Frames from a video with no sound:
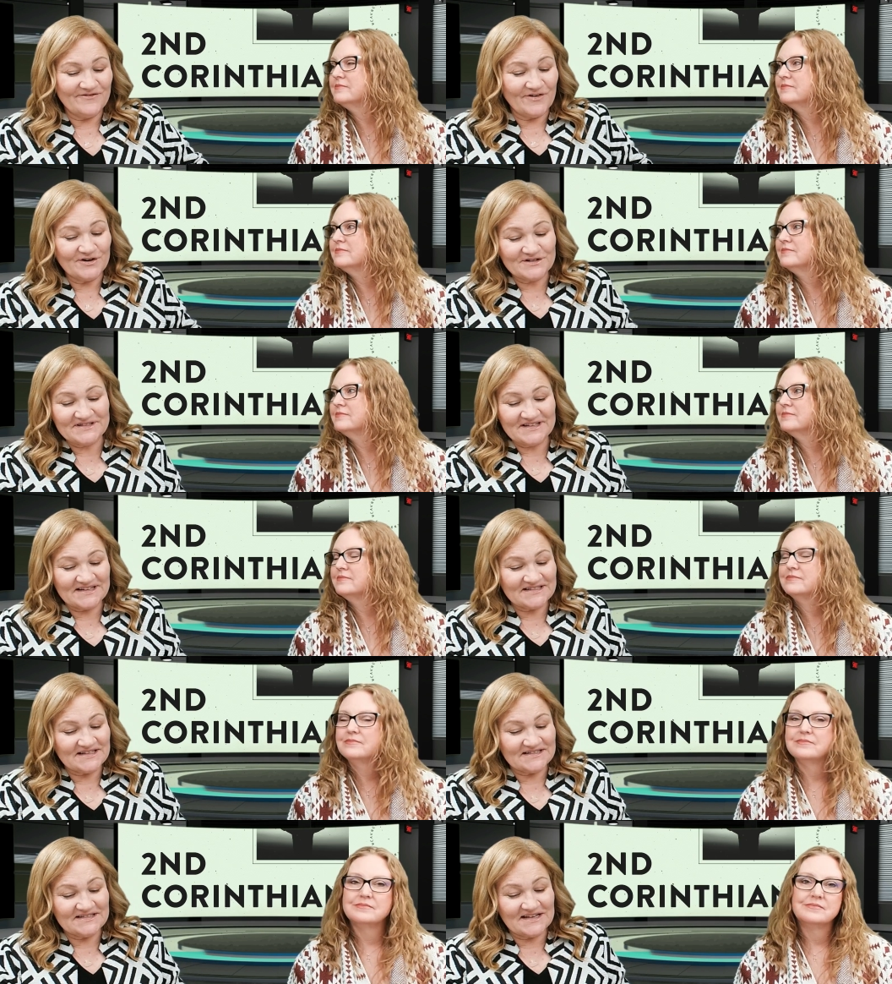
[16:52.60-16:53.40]
Speaker 1: verse
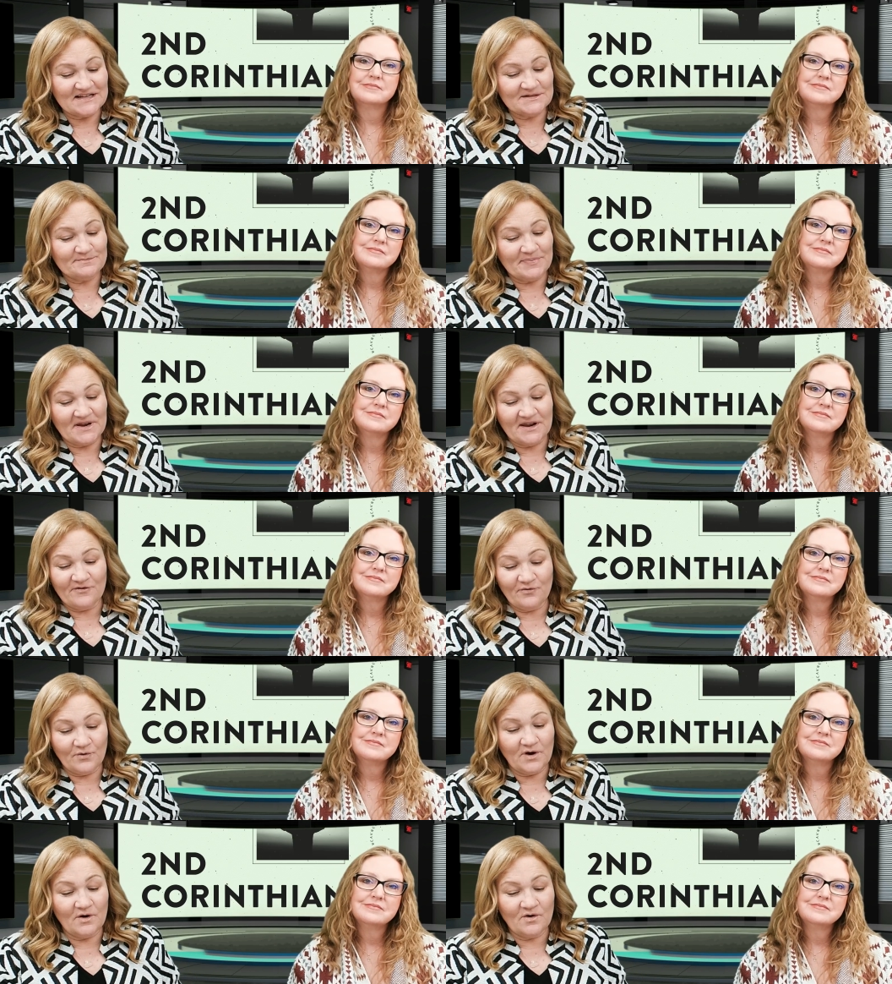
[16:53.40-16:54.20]
six, it says, "But
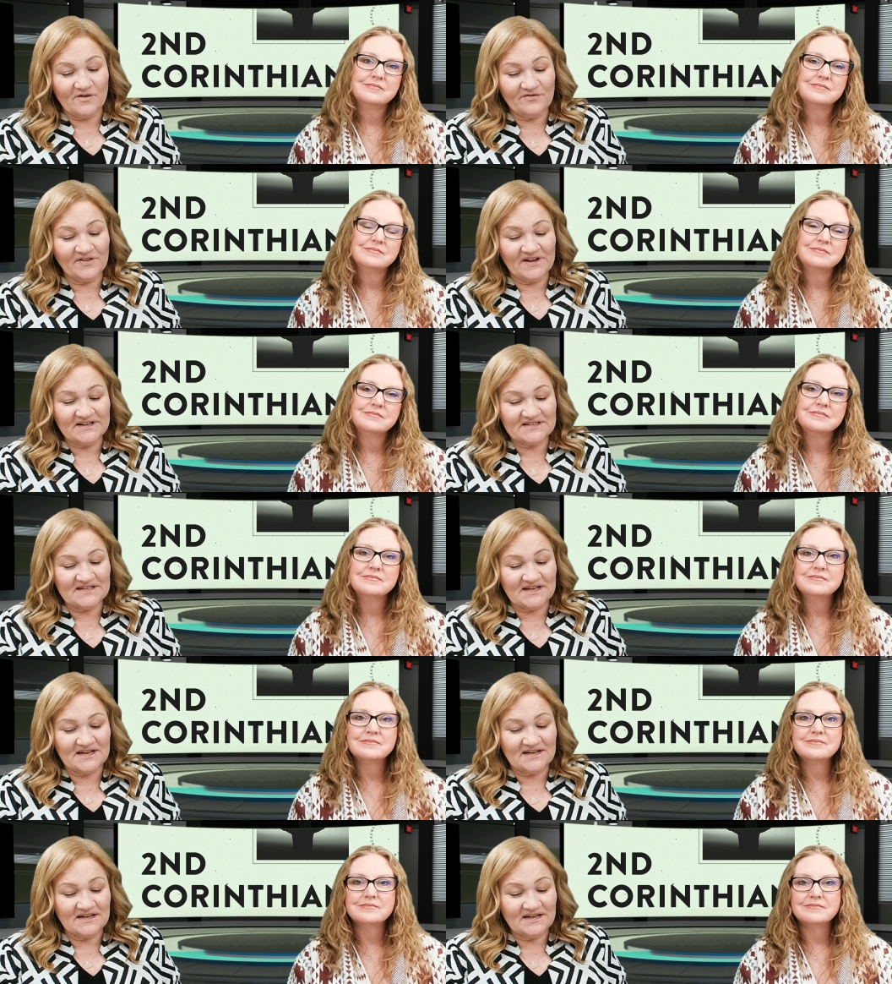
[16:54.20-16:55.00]
if we are
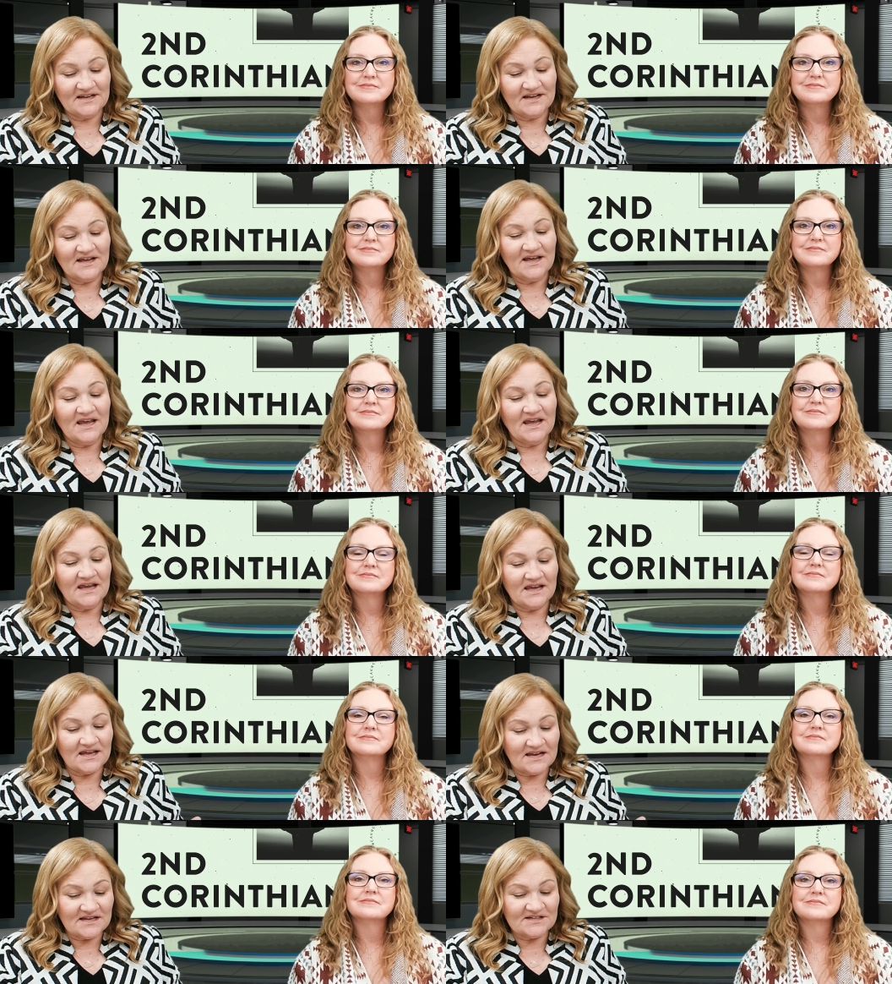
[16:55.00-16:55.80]
afflicted,
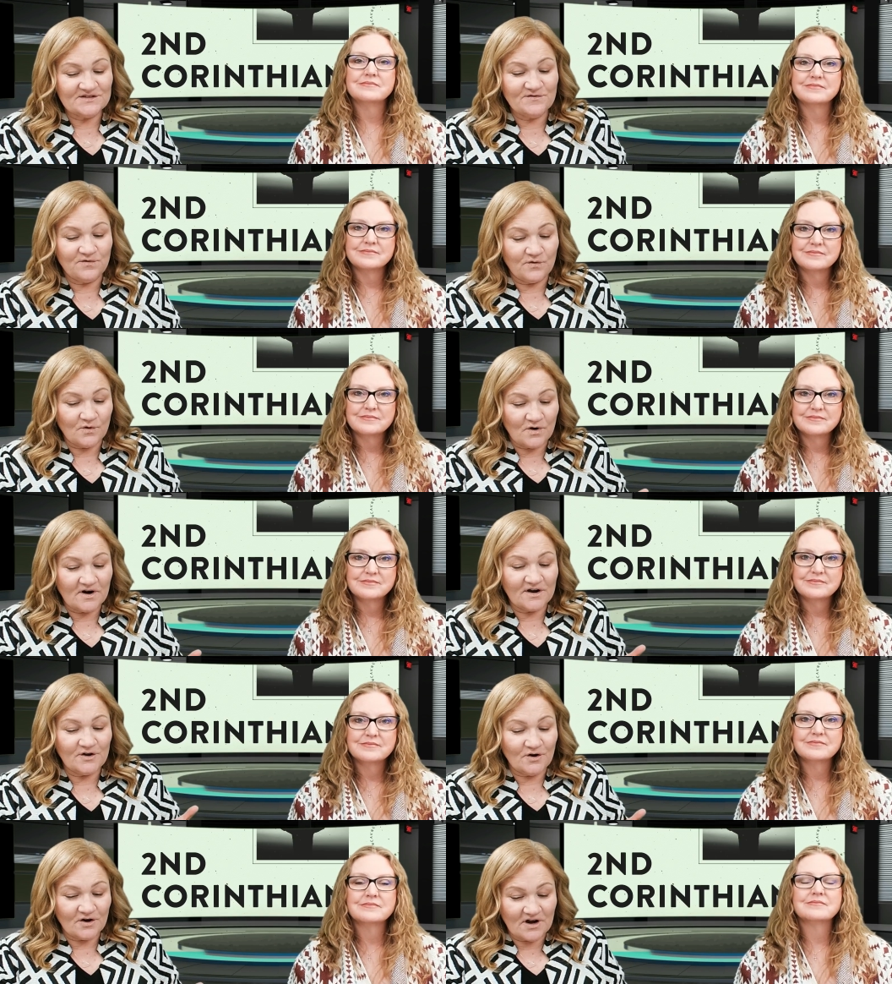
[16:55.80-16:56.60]
it is
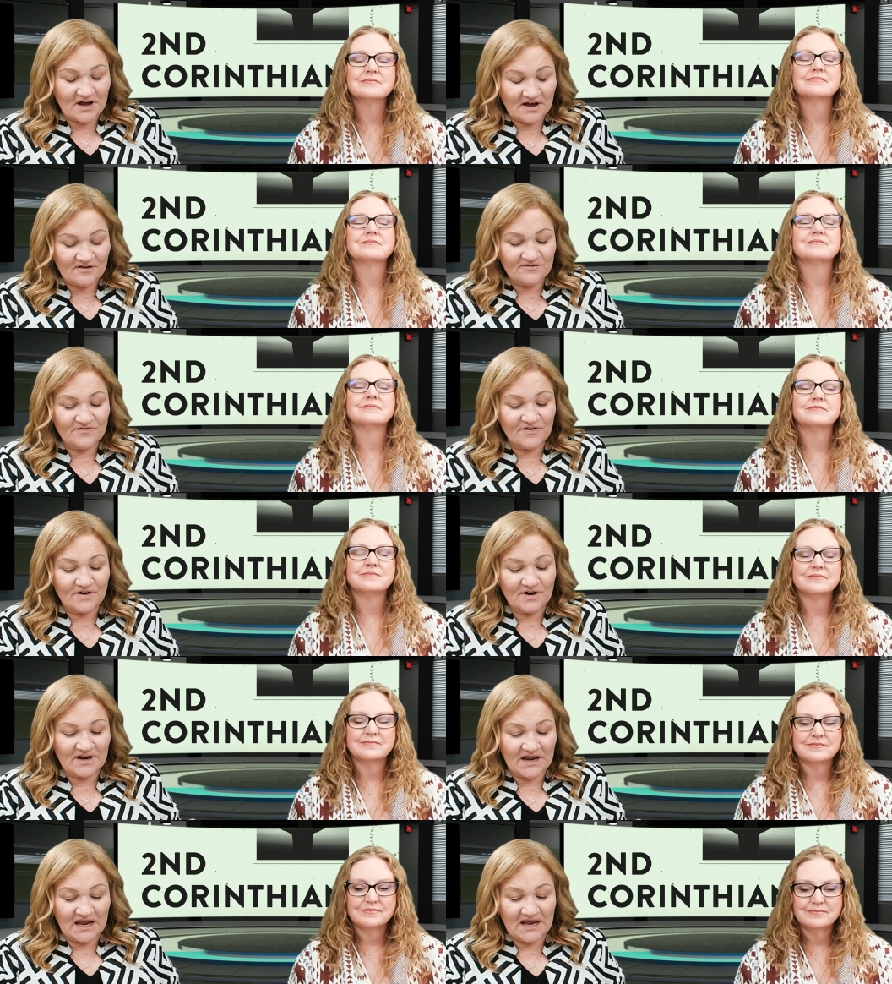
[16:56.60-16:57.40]
for your
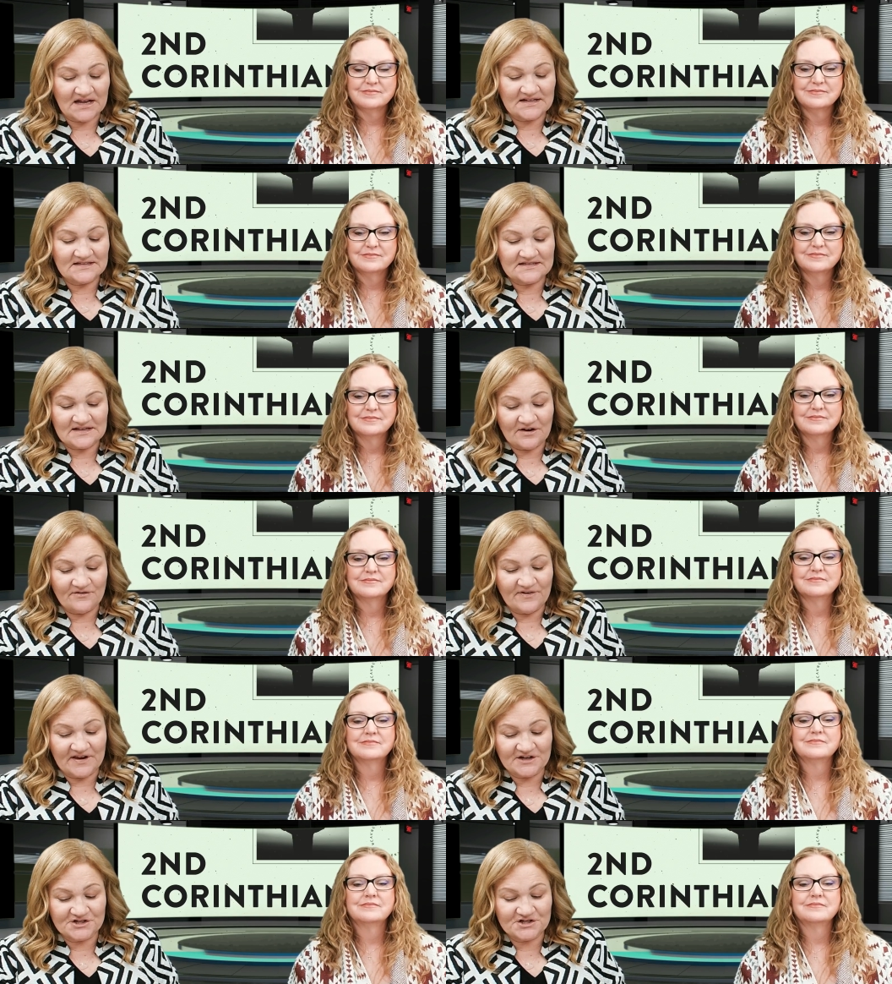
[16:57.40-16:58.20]
comfort and
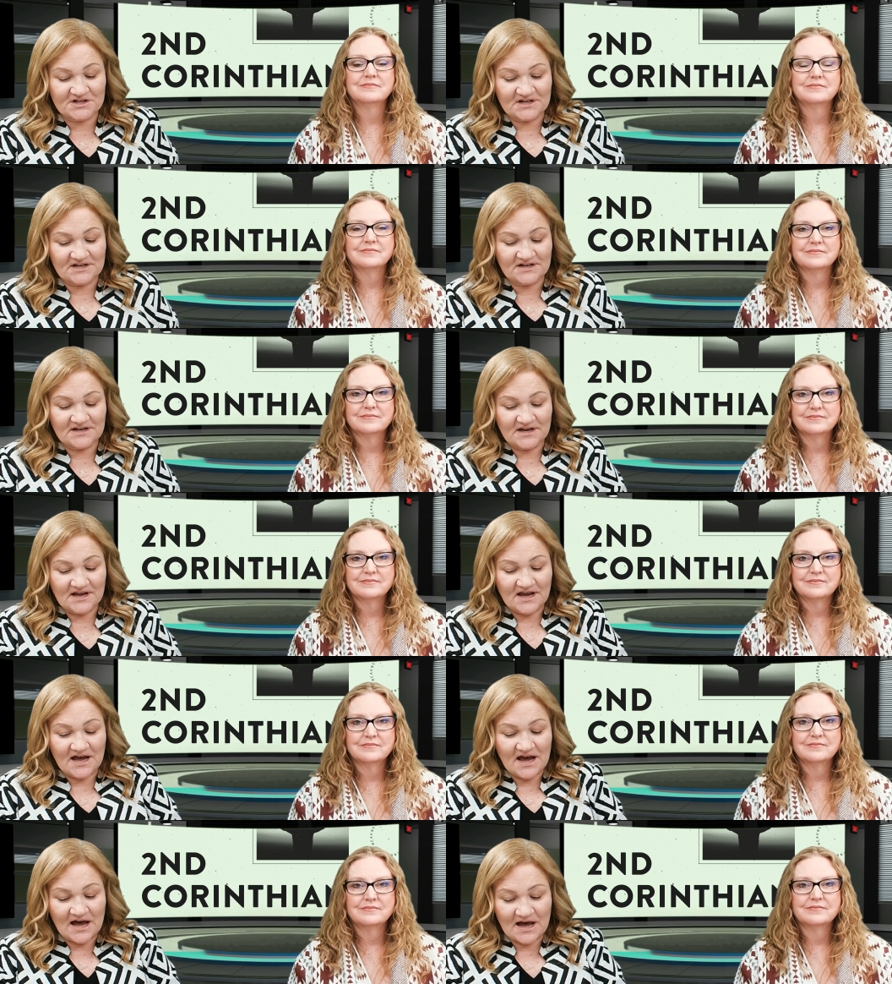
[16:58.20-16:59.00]
salvation."
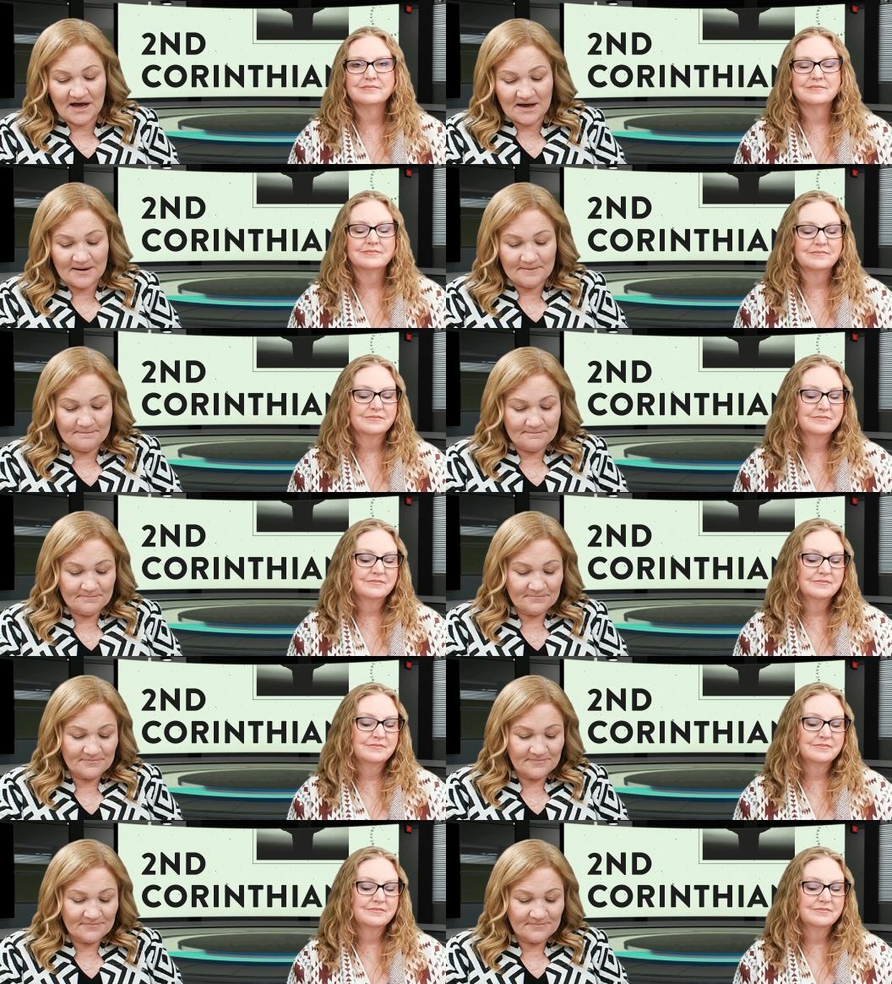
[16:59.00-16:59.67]
Um,